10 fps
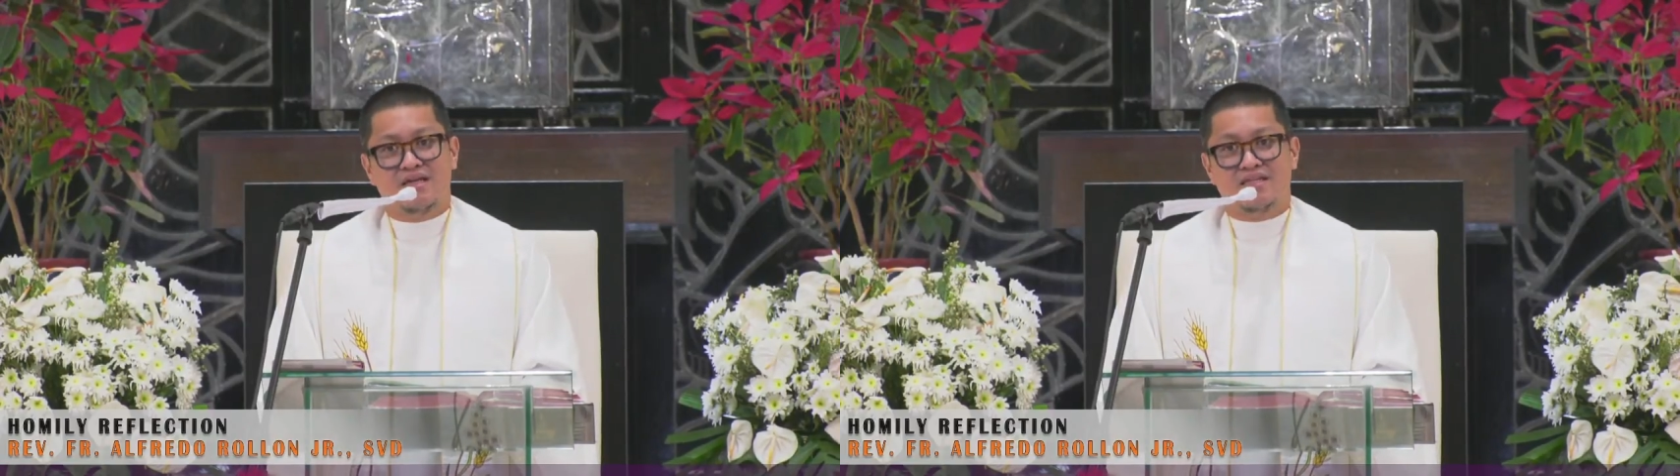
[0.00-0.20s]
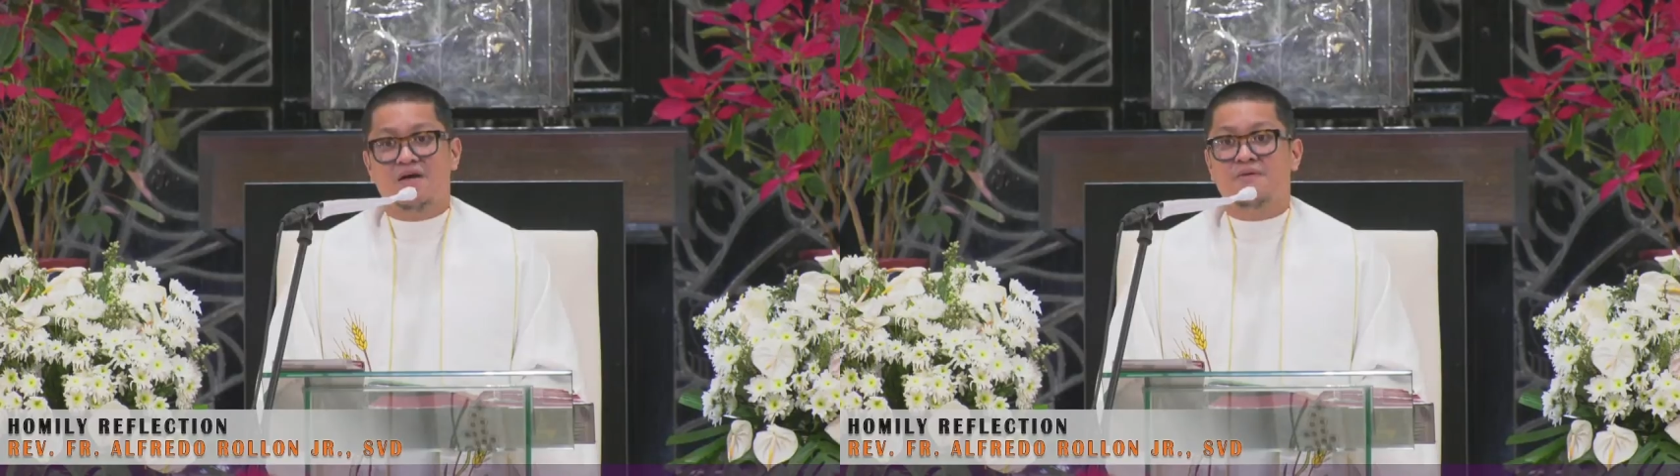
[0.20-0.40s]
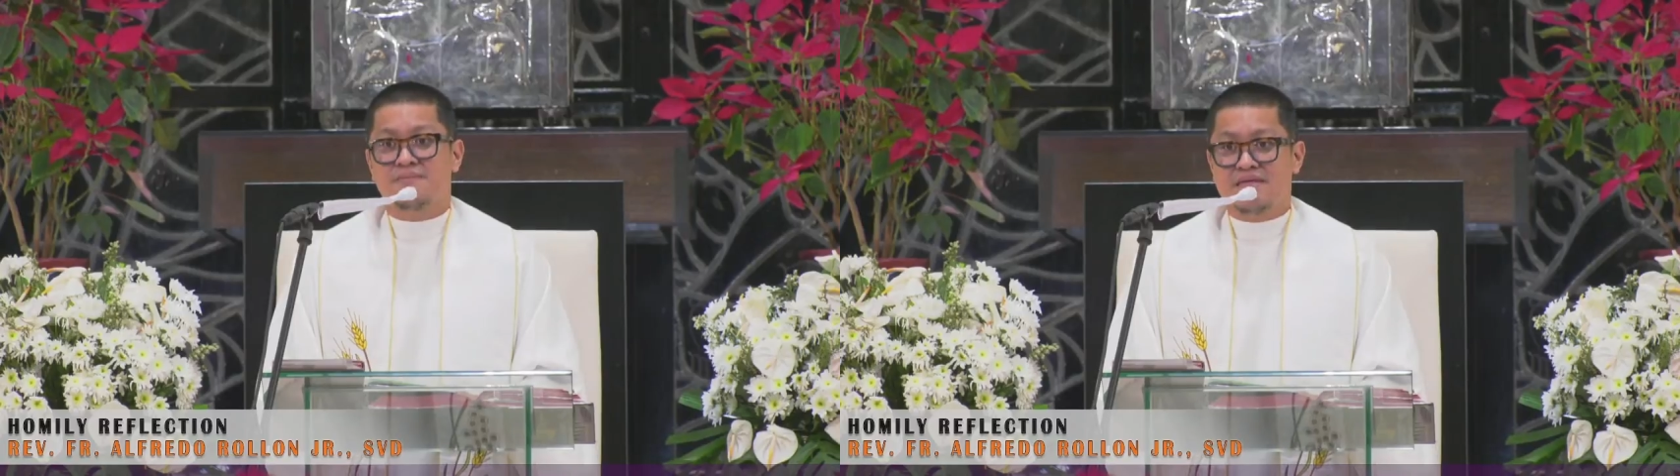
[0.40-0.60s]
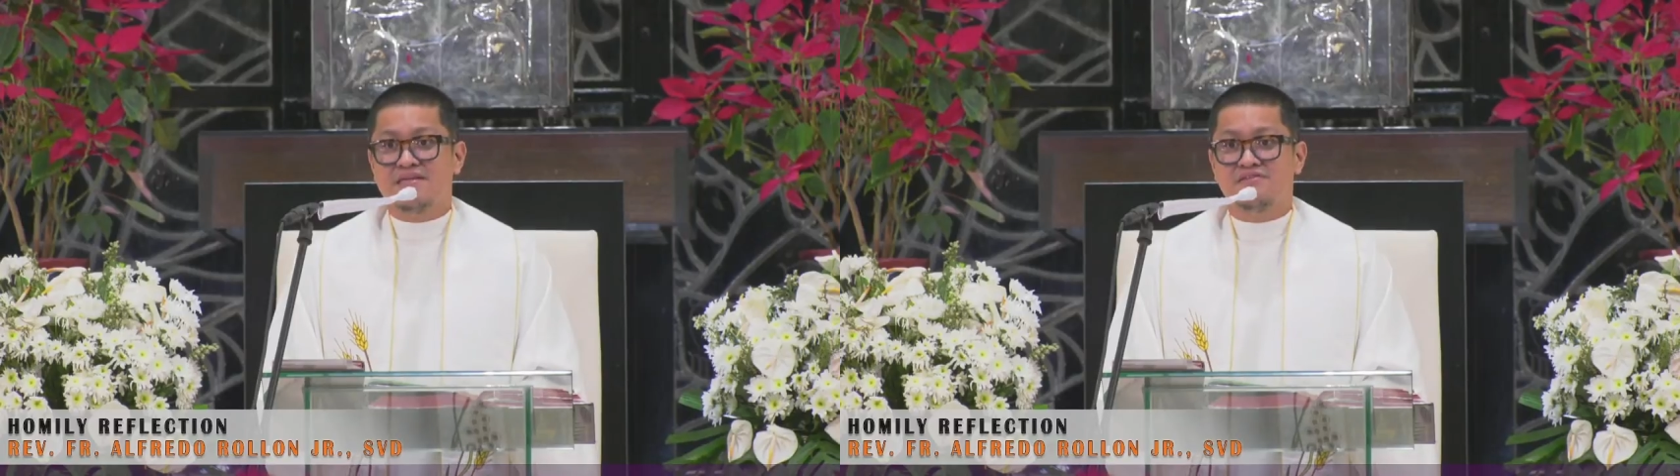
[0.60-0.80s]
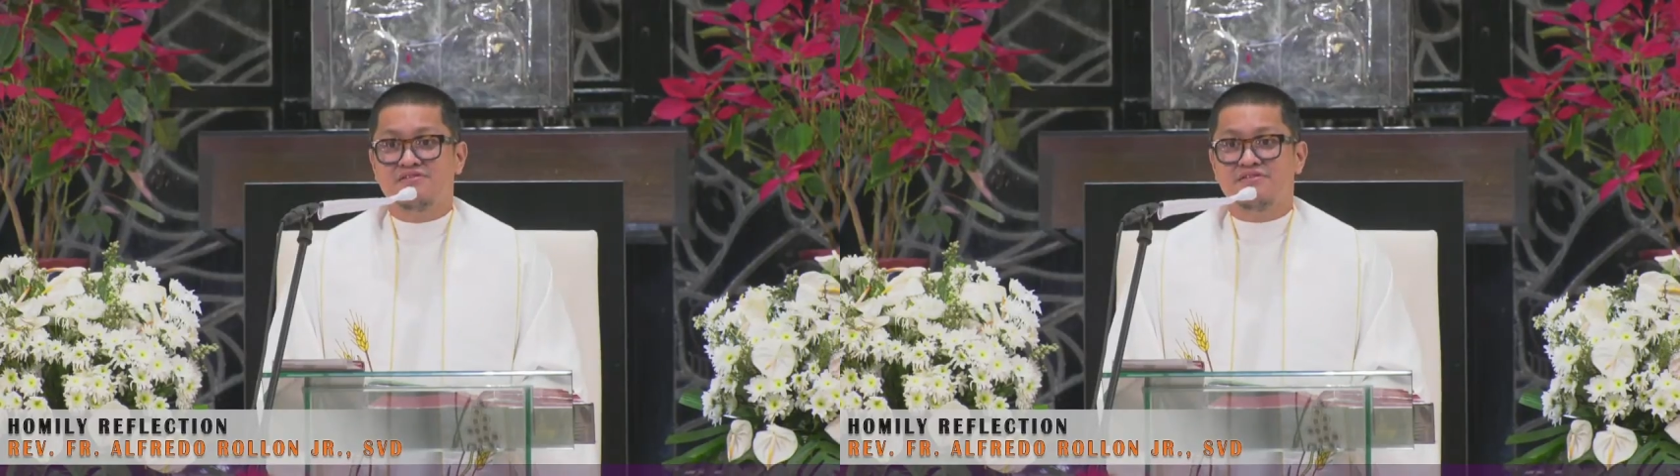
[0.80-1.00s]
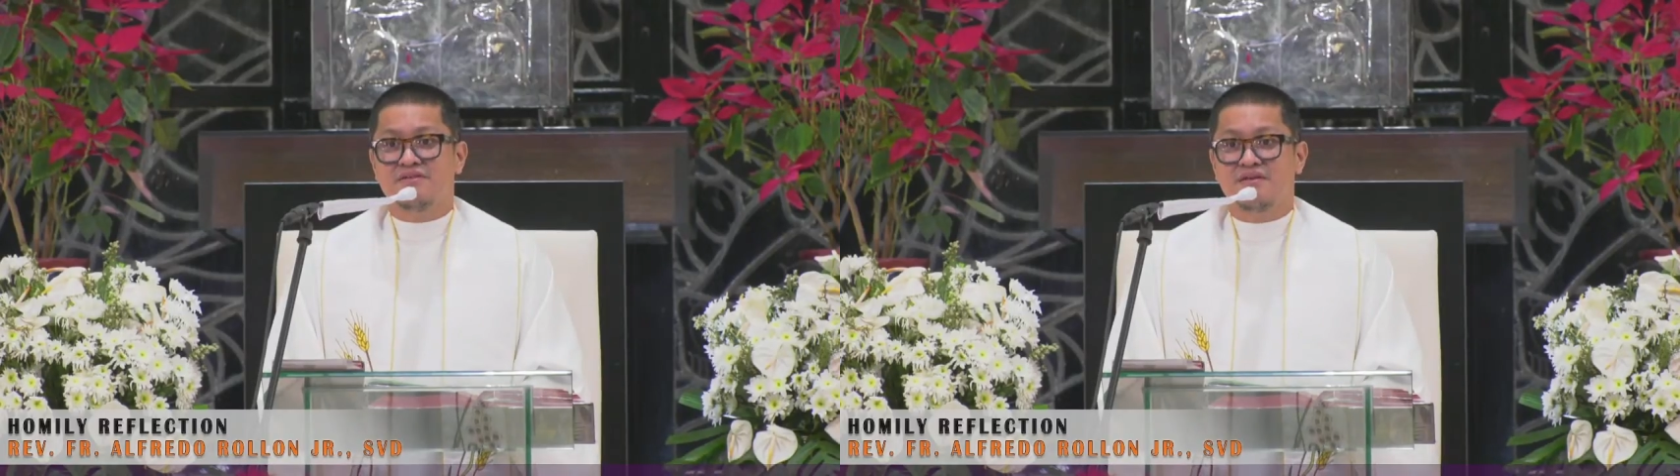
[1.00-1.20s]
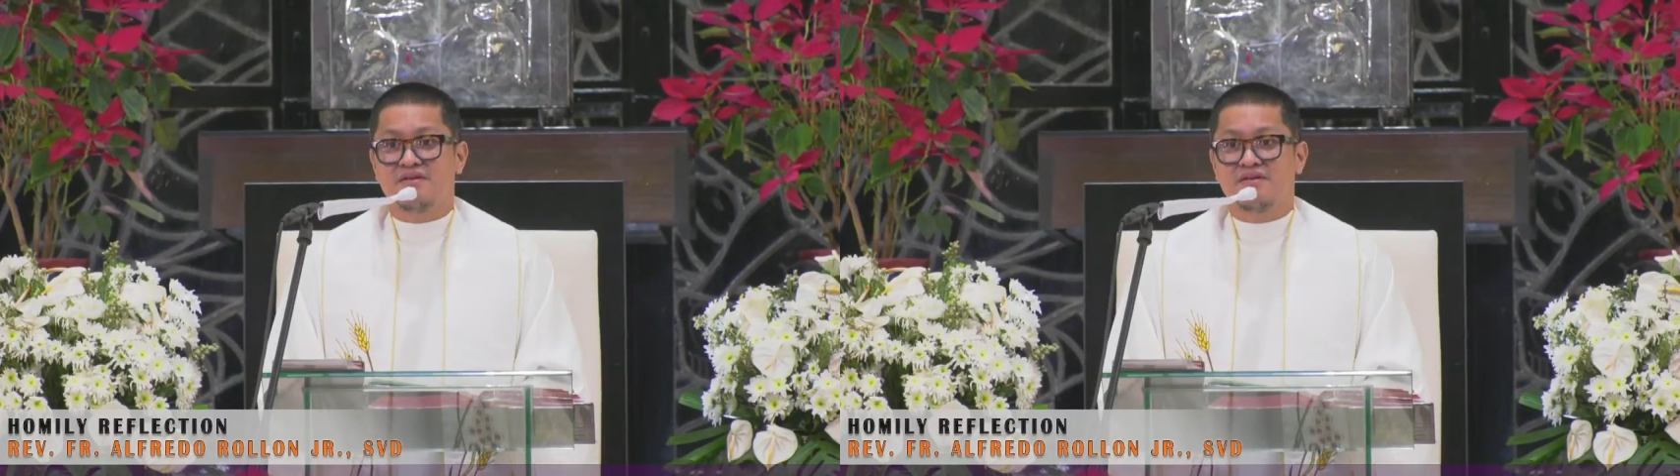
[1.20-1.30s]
in our midst